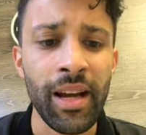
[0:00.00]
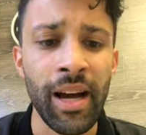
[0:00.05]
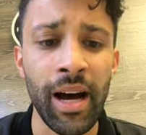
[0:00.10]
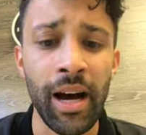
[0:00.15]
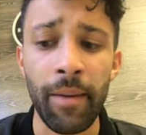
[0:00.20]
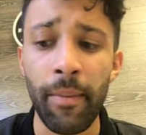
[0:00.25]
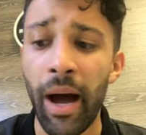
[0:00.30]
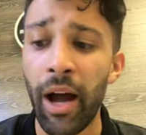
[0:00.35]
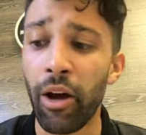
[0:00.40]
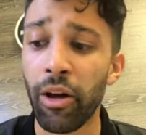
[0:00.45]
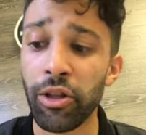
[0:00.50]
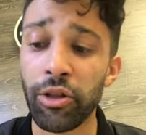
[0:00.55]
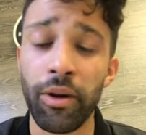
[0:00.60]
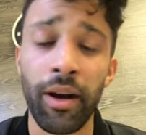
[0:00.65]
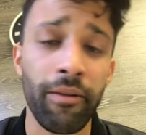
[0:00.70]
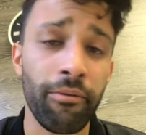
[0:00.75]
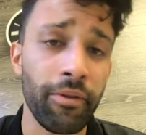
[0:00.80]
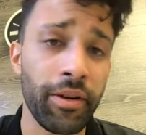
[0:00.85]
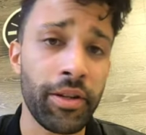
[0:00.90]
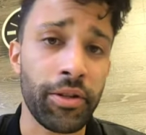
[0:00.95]
Um, I also
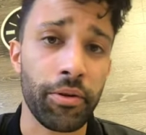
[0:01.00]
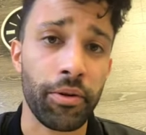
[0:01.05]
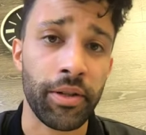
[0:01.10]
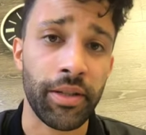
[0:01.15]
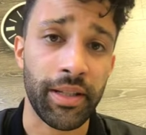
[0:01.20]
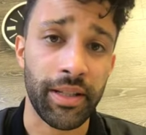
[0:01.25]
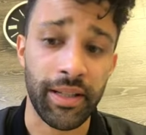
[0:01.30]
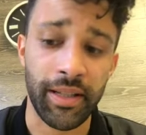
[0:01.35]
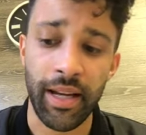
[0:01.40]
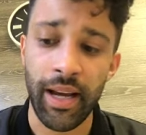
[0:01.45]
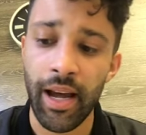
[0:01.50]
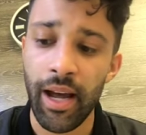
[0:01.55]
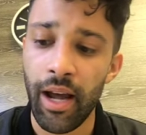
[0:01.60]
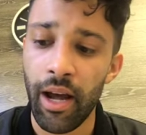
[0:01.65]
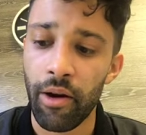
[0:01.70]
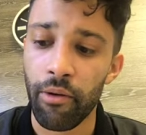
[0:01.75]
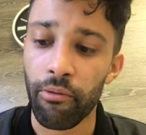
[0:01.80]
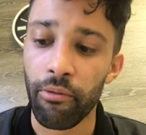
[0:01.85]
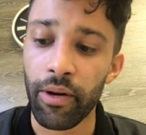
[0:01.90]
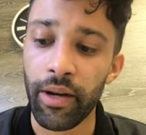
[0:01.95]
have resources,
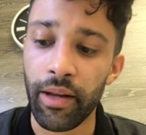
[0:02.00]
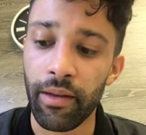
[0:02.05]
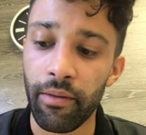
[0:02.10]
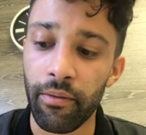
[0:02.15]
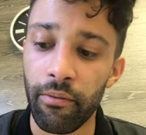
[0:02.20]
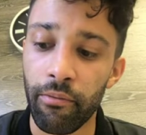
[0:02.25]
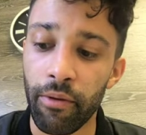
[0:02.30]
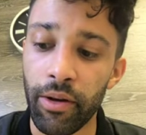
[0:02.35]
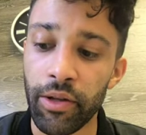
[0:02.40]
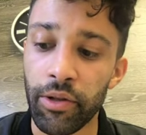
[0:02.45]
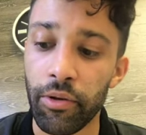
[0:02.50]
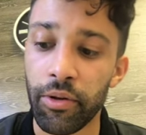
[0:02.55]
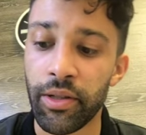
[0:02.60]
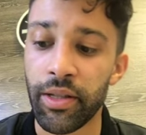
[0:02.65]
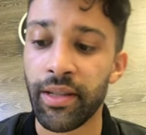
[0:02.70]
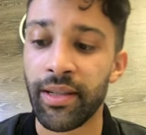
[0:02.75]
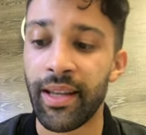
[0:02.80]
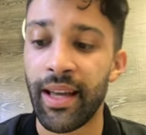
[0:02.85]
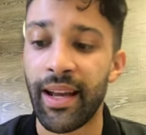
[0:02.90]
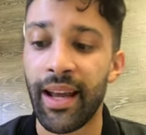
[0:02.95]
re
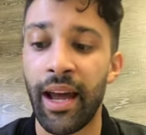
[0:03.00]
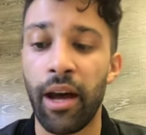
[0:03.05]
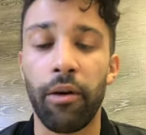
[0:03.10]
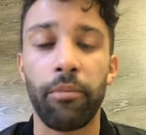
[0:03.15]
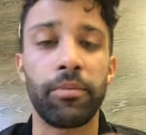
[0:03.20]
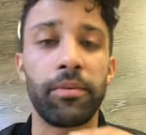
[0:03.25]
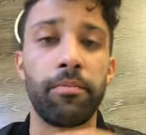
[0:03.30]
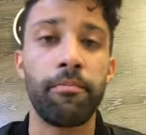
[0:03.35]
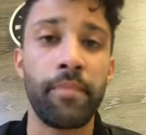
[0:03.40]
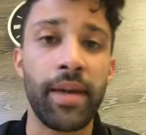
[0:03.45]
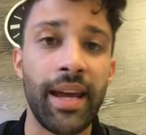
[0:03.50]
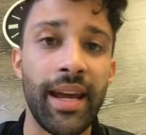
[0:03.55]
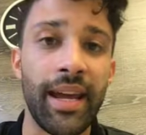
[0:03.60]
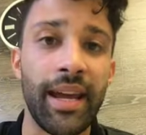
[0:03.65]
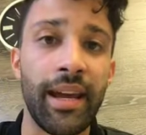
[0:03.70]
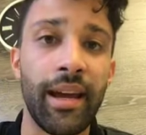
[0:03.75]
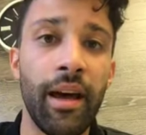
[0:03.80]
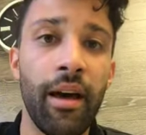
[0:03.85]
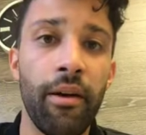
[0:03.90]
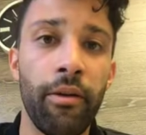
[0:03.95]
resources that helped
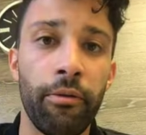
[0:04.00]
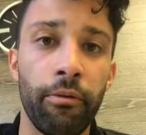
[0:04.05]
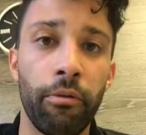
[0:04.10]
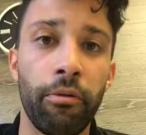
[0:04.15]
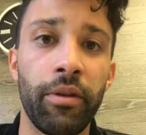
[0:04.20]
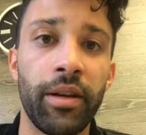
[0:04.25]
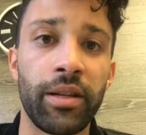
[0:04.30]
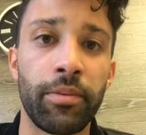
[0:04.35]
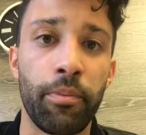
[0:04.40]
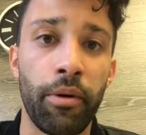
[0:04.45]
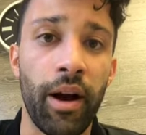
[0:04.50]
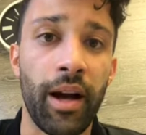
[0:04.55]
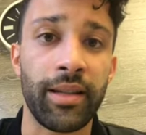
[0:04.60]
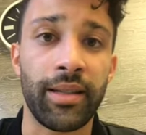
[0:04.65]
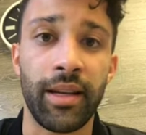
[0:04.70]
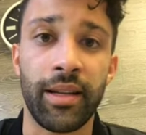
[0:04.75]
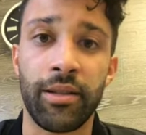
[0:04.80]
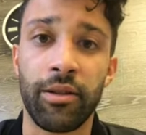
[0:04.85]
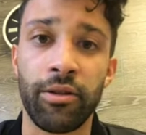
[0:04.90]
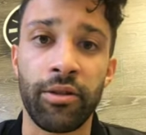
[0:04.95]
me through this
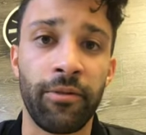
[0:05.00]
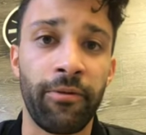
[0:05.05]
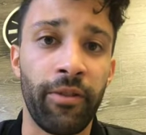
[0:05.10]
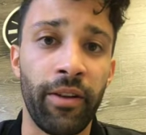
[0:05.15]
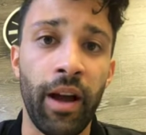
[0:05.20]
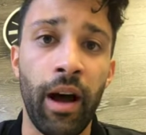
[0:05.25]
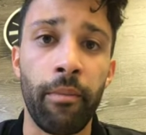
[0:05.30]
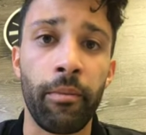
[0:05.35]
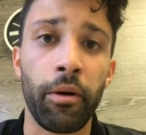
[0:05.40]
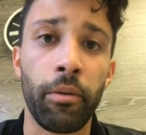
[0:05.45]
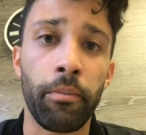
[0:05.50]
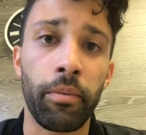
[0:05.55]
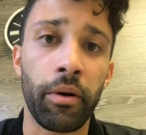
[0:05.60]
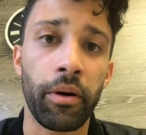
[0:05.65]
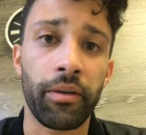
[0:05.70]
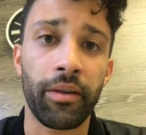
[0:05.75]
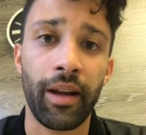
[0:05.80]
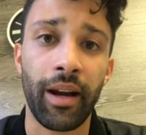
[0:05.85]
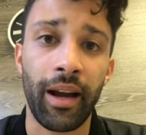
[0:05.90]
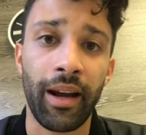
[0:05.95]
process. There's a phenomenal
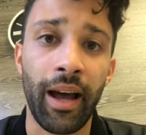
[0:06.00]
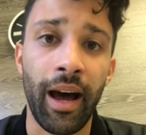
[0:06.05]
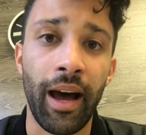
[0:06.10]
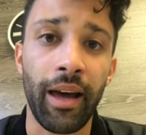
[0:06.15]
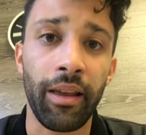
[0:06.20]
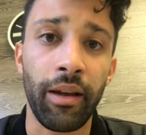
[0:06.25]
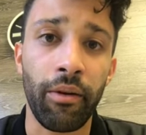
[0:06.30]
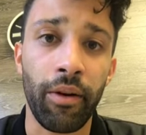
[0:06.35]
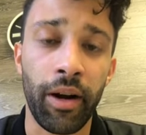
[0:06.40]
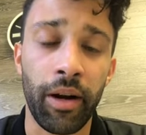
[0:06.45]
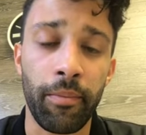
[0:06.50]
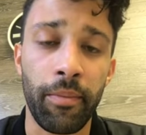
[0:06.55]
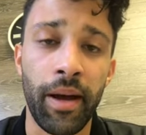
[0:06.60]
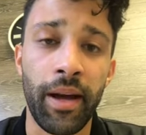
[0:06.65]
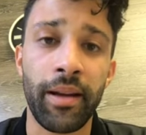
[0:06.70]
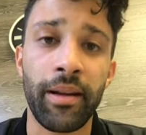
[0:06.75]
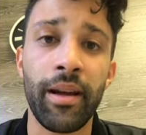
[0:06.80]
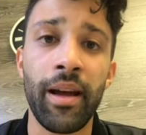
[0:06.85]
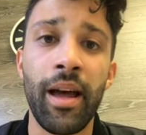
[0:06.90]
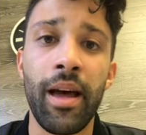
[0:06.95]
book that I'd highly
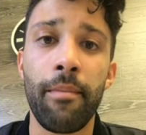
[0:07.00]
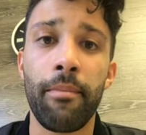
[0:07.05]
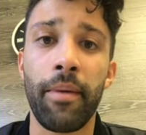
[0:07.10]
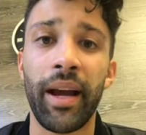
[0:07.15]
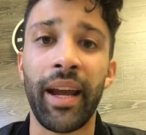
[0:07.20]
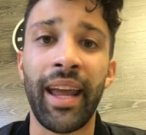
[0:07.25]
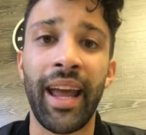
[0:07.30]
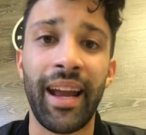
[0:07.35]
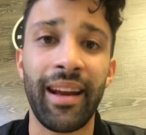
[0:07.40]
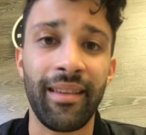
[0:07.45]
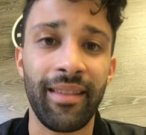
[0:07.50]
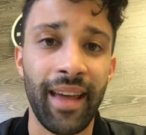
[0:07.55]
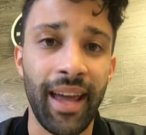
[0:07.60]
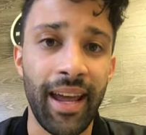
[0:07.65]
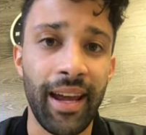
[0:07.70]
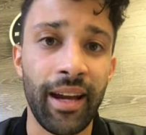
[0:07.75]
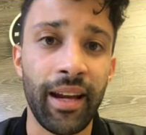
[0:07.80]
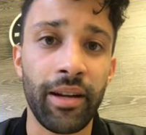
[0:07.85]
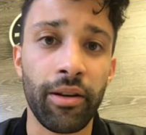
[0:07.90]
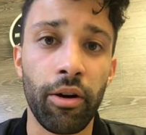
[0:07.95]
recommend by Kenneth
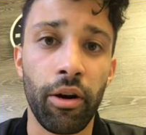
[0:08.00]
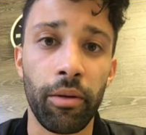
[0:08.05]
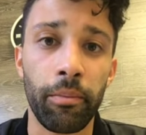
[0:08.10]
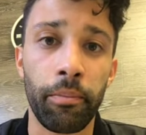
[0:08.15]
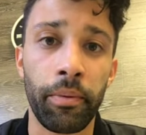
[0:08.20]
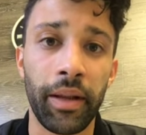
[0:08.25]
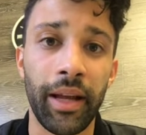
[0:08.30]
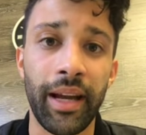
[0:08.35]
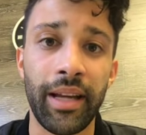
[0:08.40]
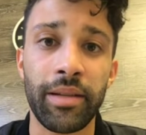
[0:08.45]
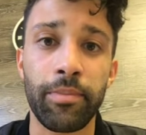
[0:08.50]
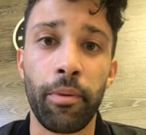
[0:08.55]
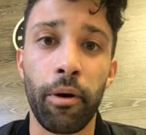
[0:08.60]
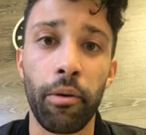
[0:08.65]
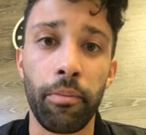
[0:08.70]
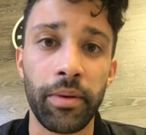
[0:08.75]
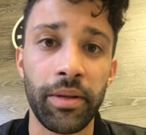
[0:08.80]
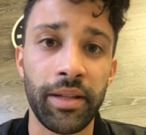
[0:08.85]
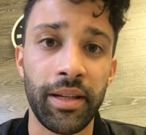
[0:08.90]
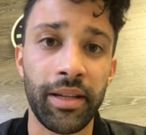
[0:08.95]
Hagin called Plans,
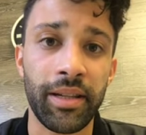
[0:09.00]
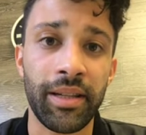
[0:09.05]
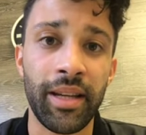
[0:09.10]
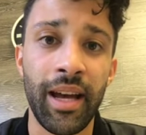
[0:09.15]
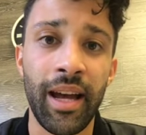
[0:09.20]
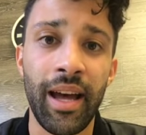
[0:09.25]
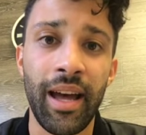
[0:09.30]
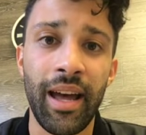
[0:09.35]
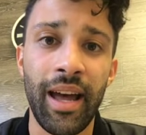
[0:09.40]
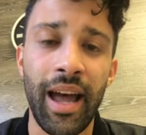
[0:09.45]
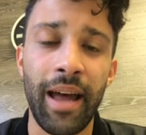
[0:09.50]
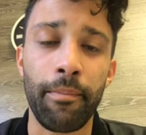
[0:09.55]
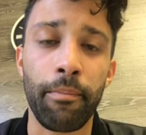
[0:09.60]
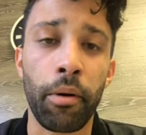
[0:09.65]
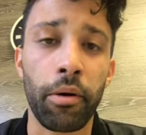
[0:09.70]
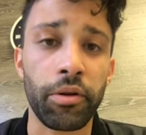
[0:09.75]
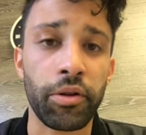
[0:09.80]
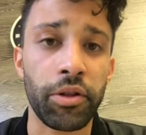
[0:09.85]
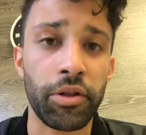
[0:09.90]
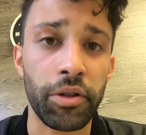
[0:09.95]
Purposes, and
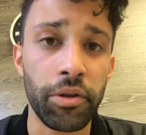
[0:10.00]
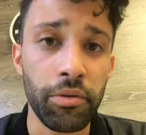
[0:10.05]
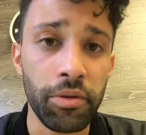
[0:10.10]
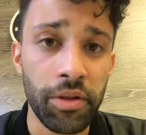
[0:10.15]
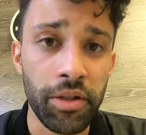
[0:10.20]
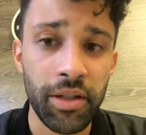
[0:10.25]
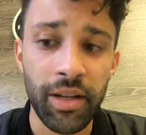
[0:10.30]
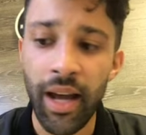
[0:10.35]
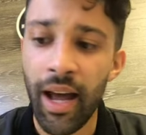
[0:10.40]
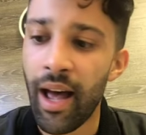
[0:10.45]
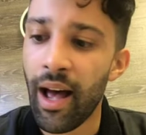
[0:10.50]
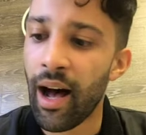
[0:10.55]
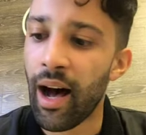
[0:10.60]
Pursuits.